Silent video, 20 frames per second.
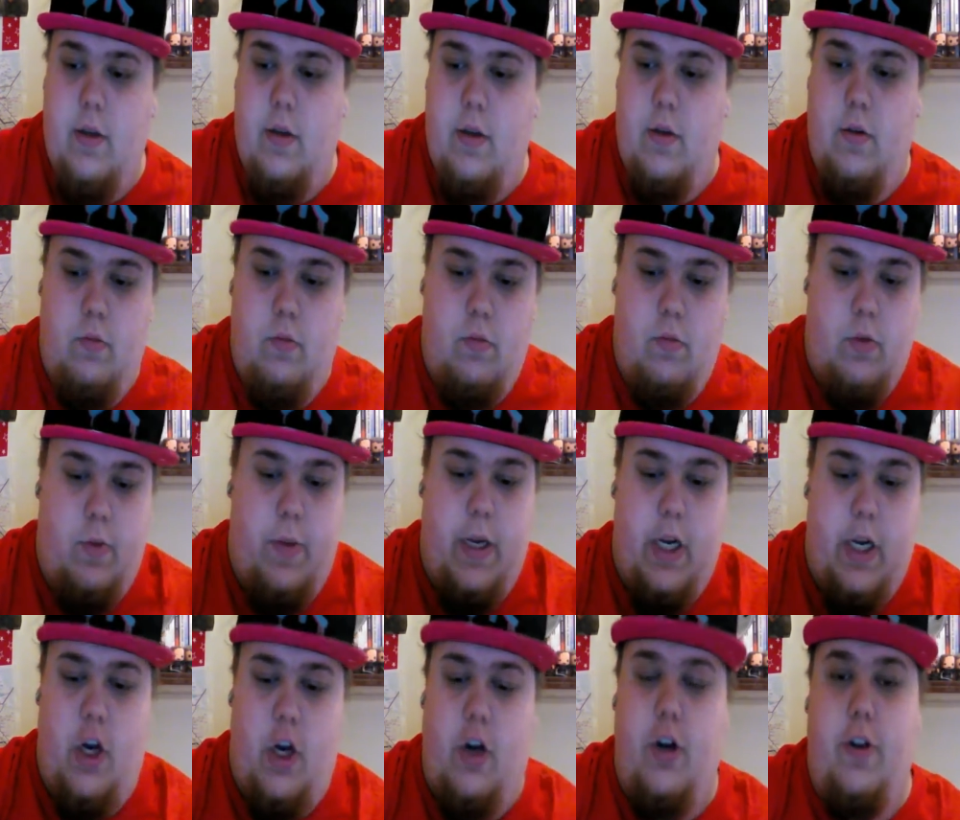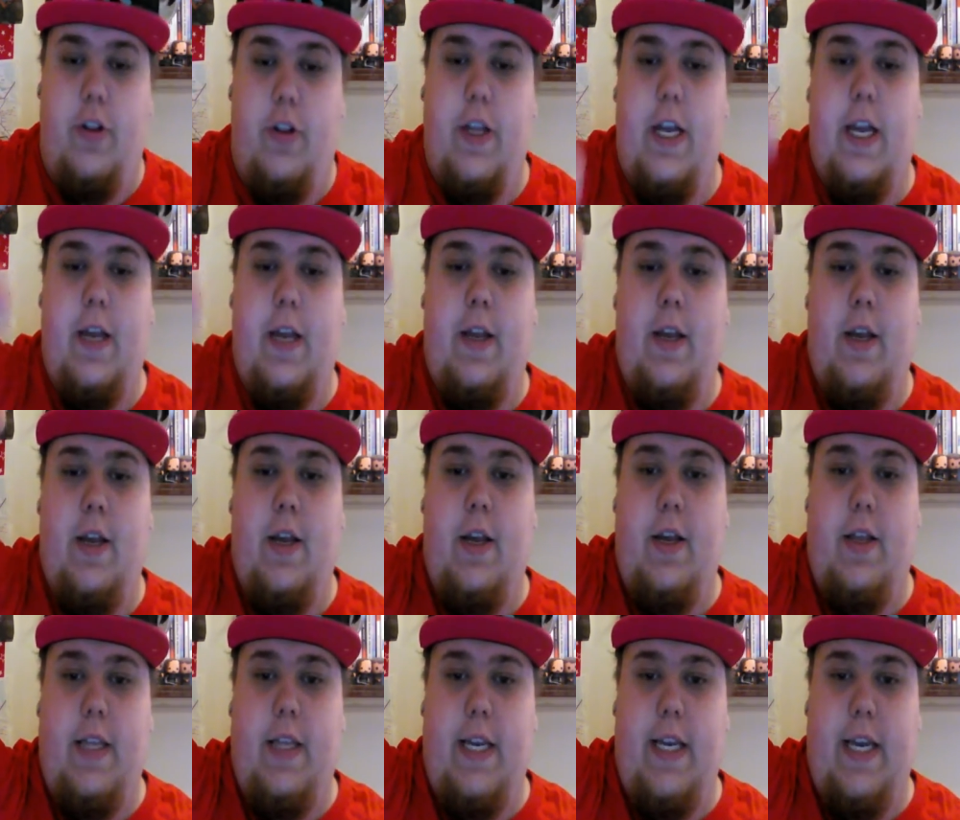Oops, a bit of cotton on there.
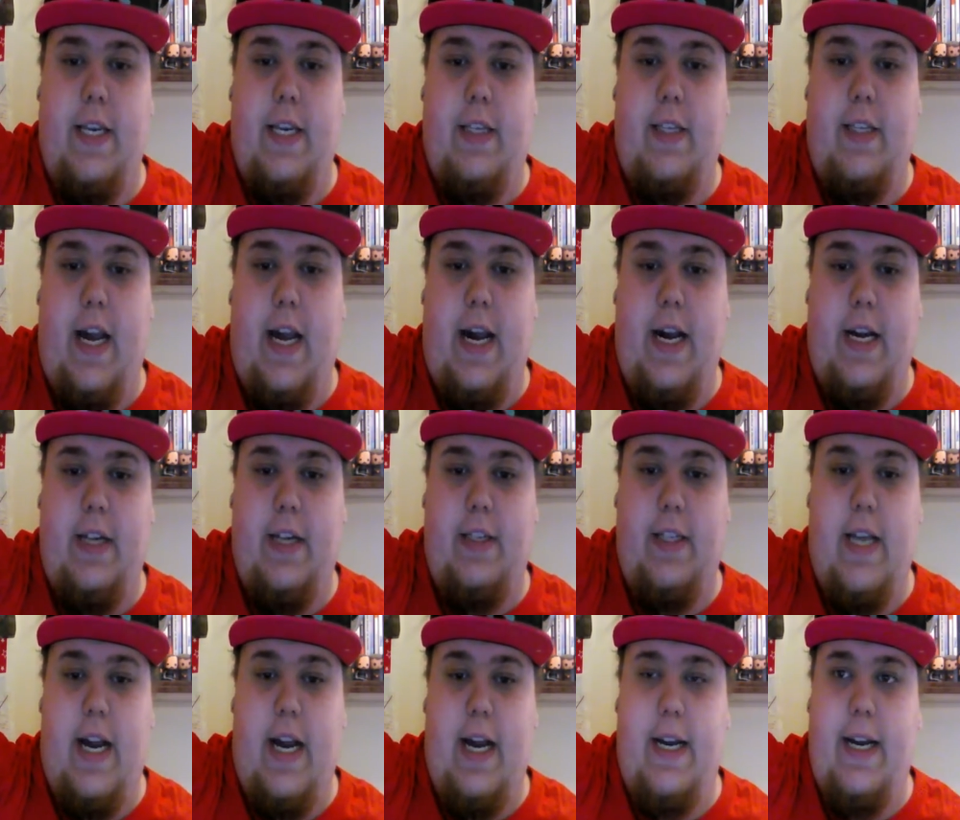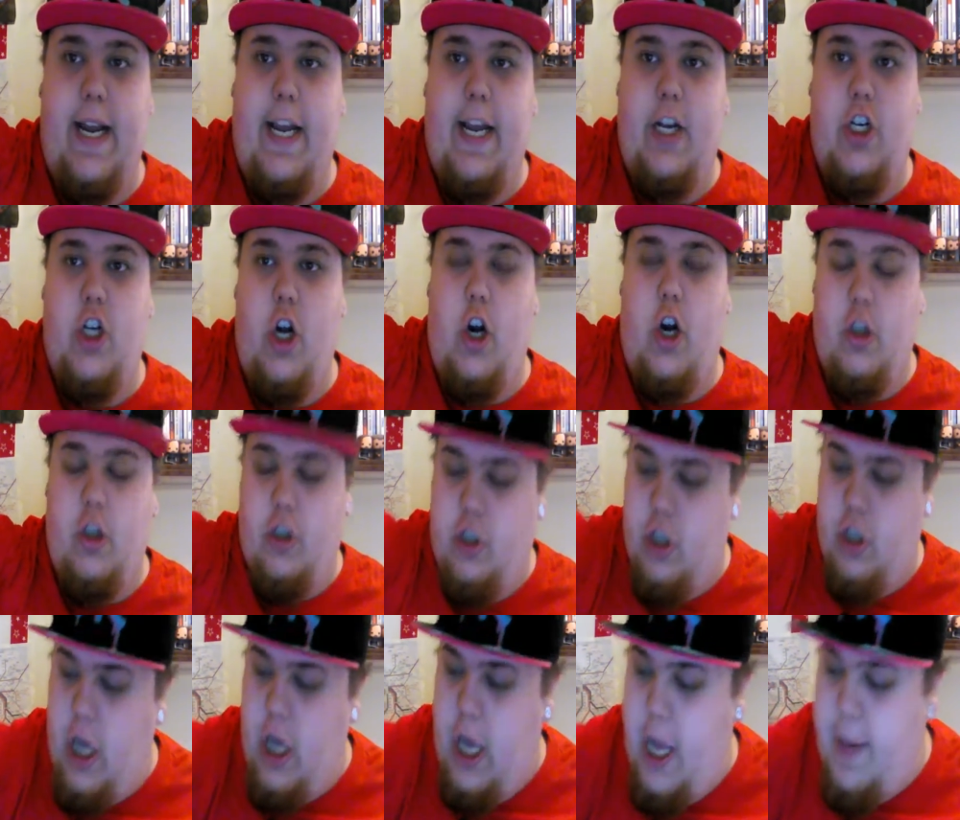These Dark Star Nick
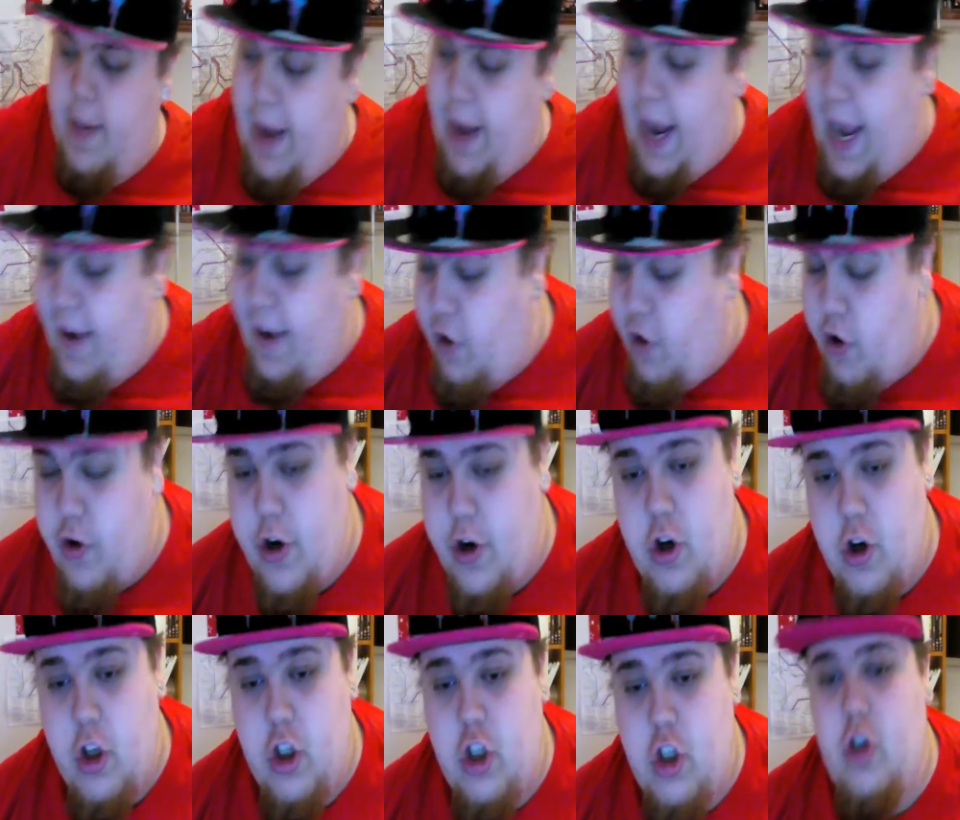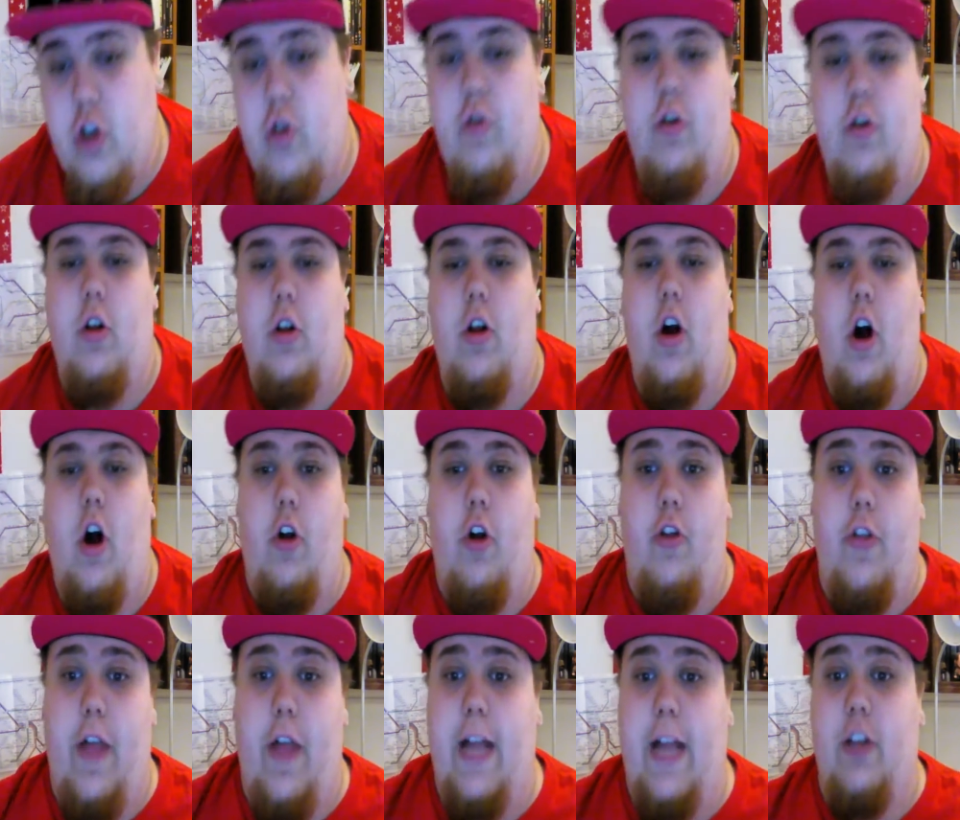shots. I have already done a tutorial
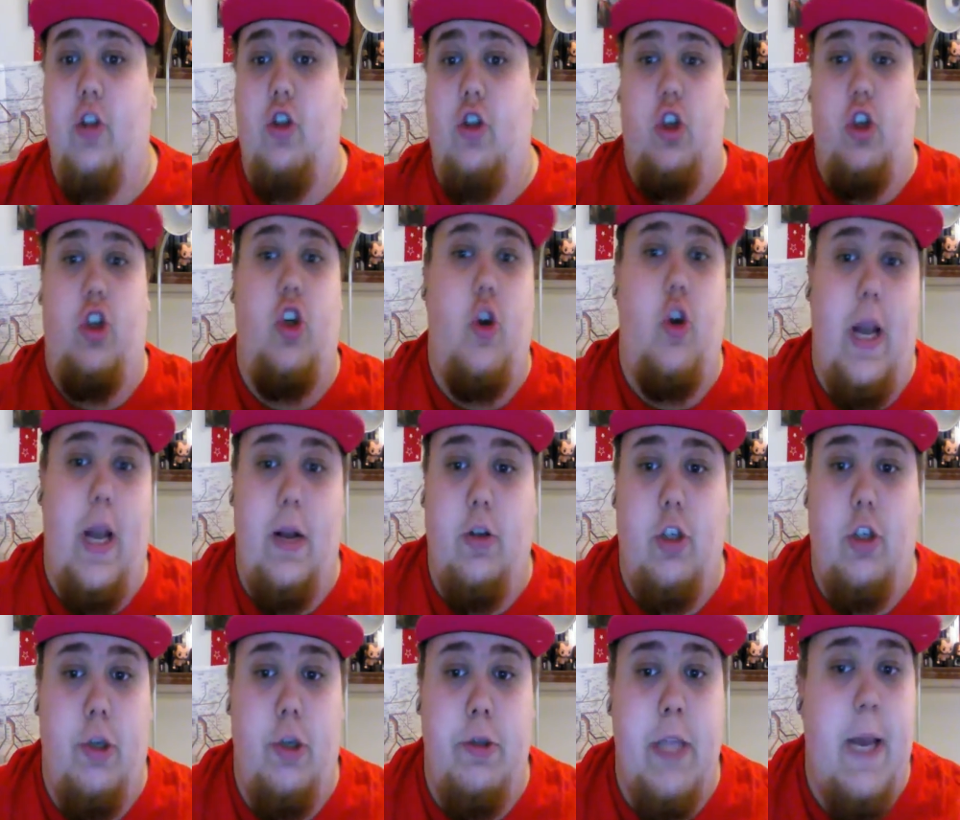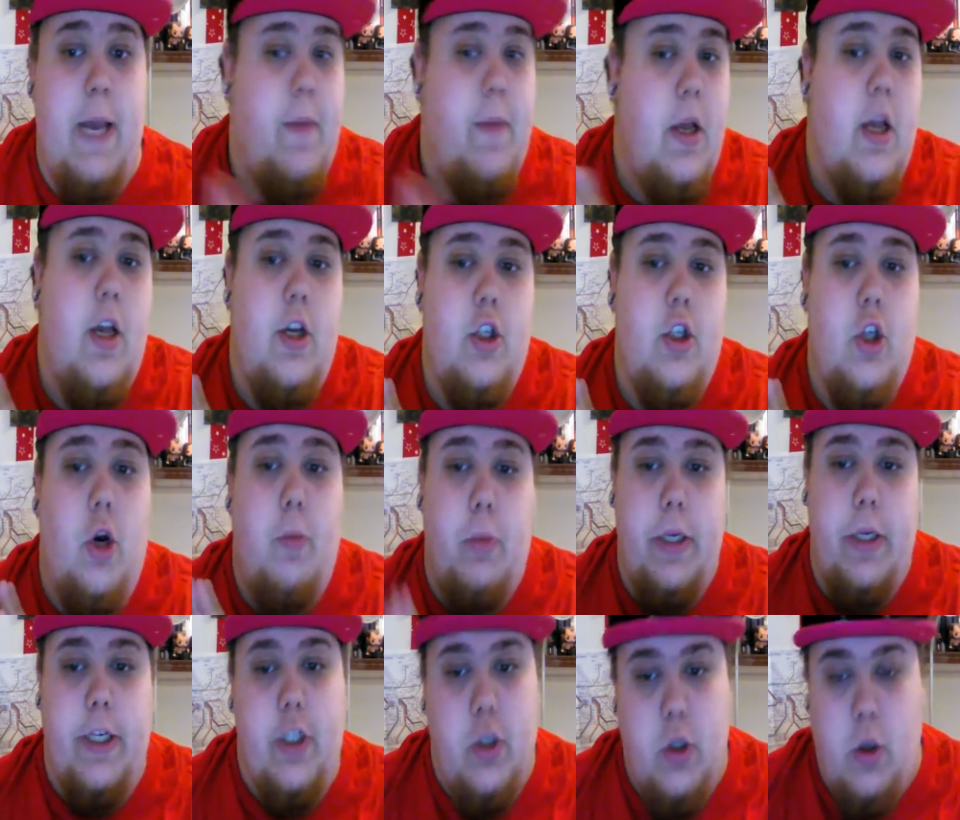on that just to show you how to use them. So
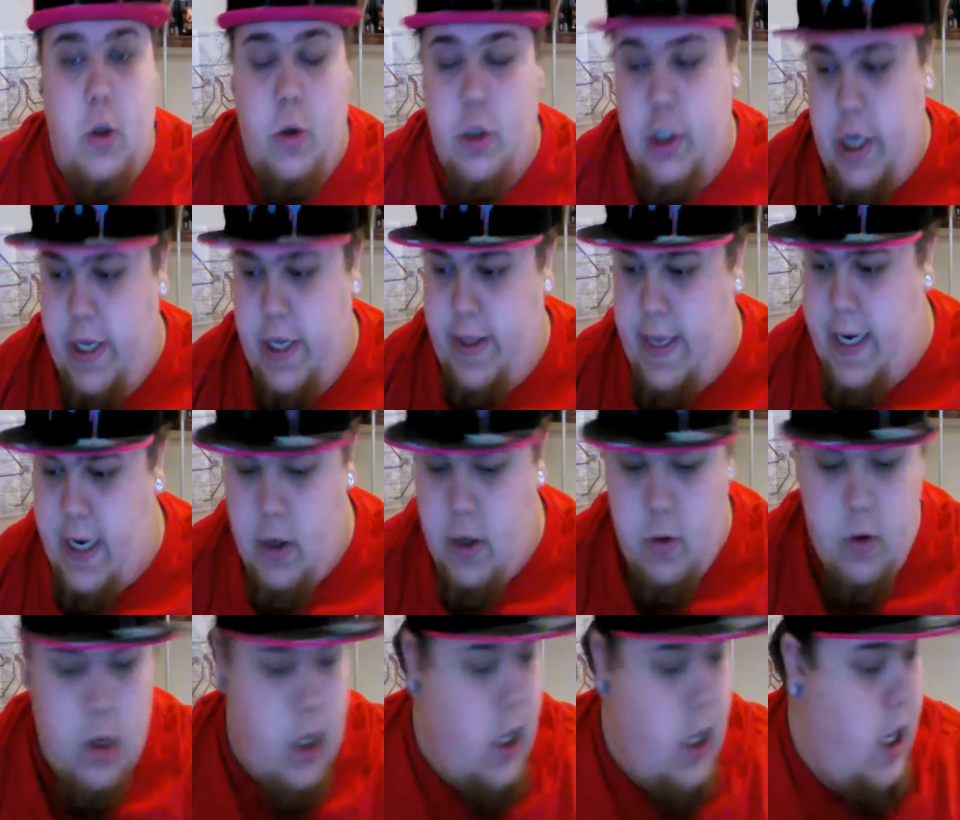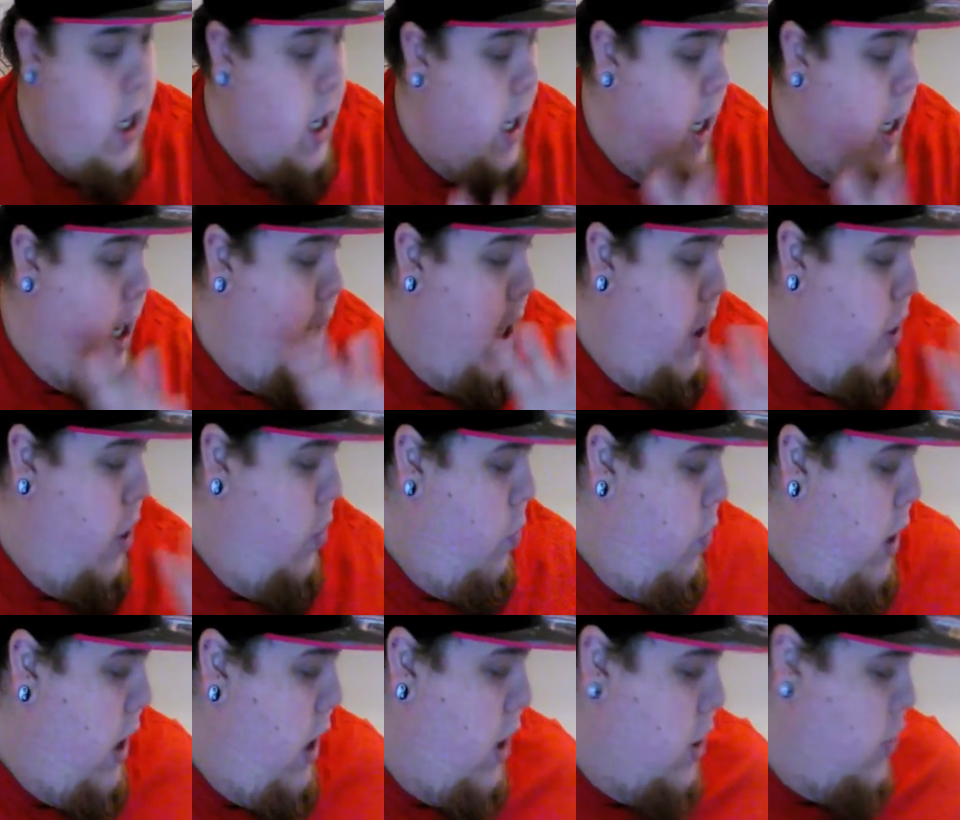please do go and check that out.
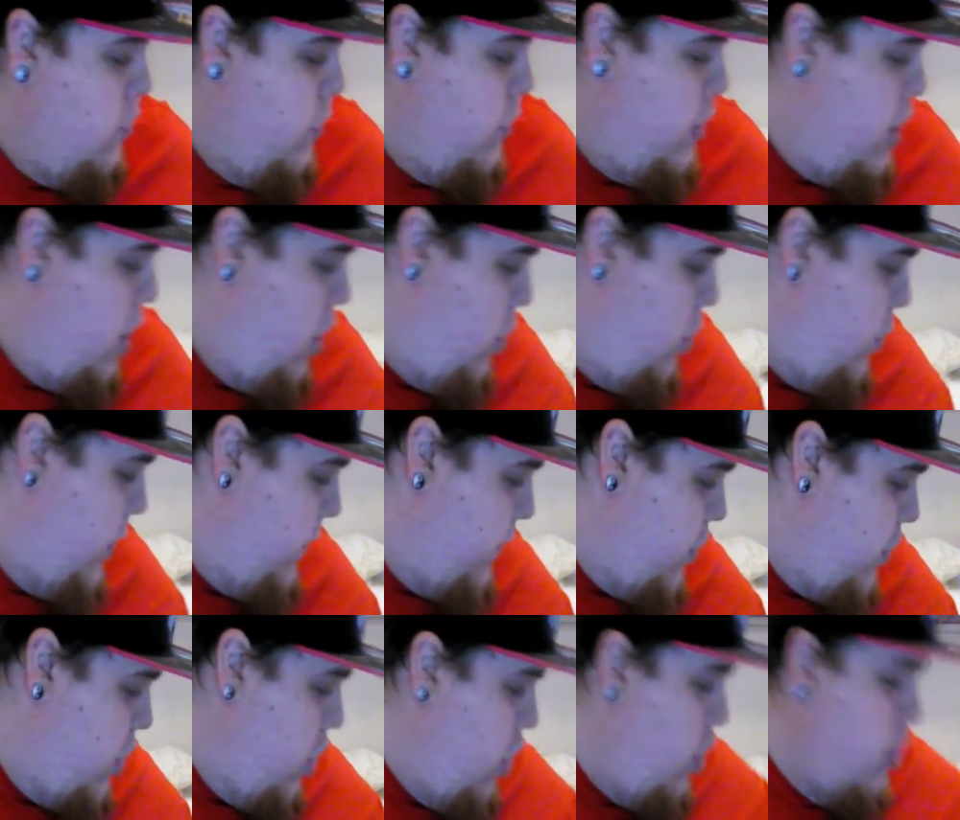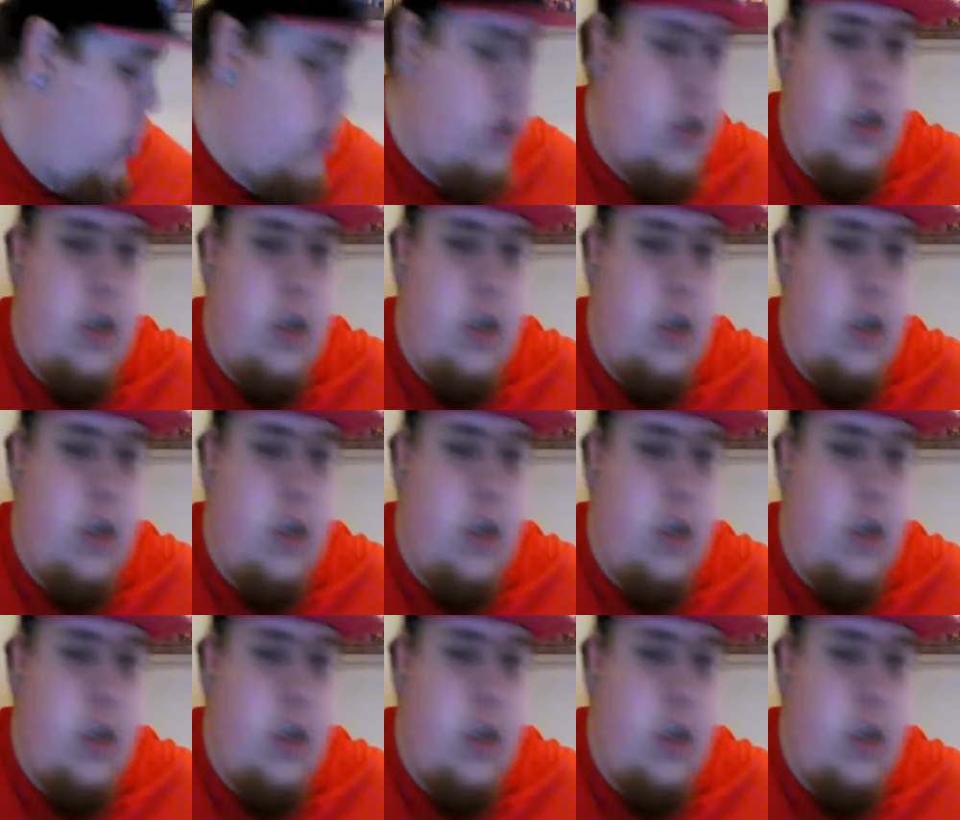What else have we got? We've got